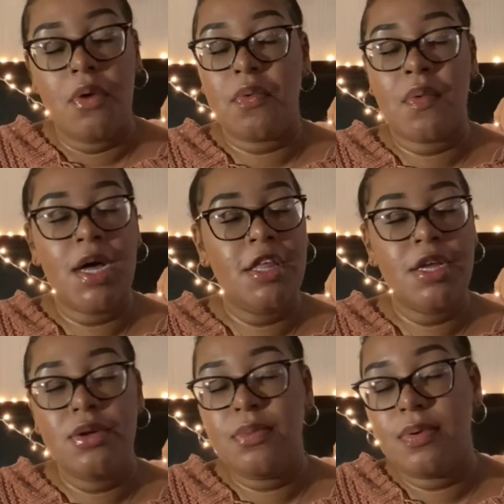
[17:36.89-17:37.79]
Whether
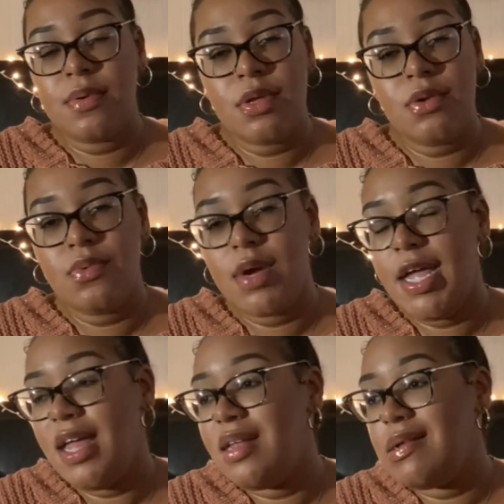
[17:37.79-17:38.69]
you
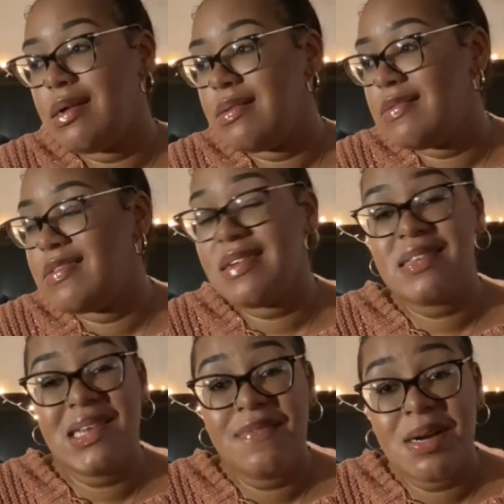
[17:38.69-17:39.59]
read
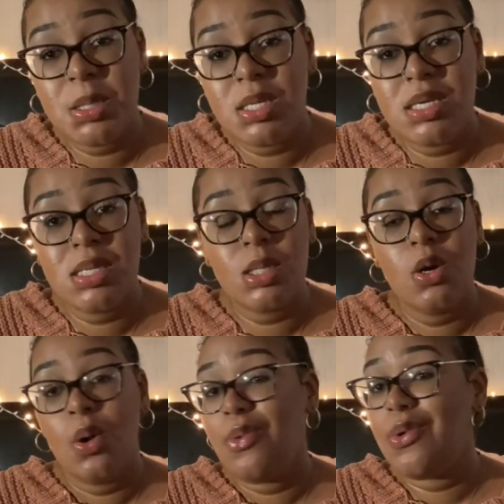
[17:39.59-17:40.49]
60 verses
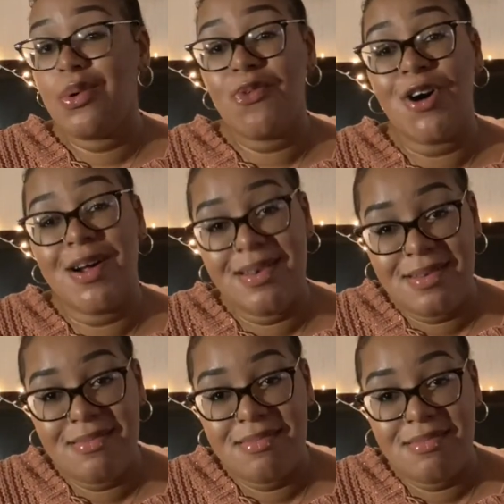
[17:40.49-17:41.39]
or
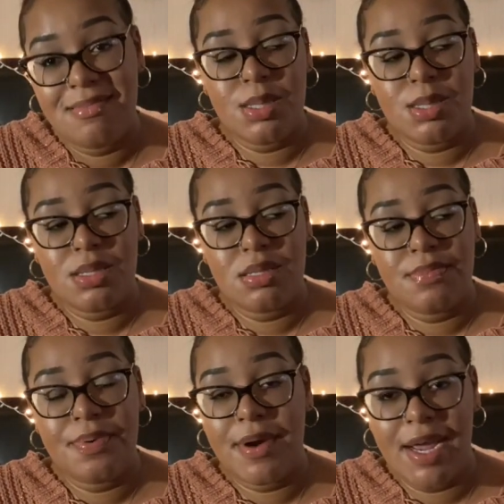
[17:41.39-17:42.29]
1, just
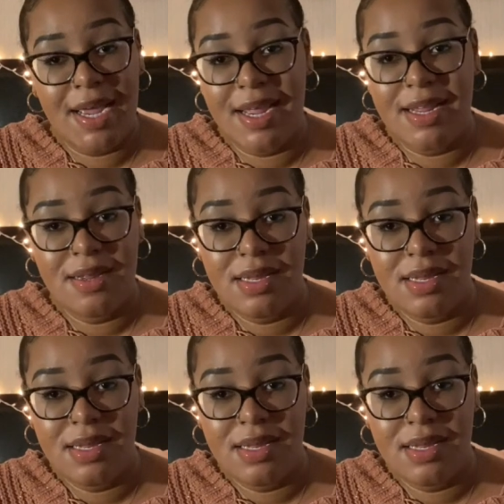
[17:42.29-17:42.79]
pray.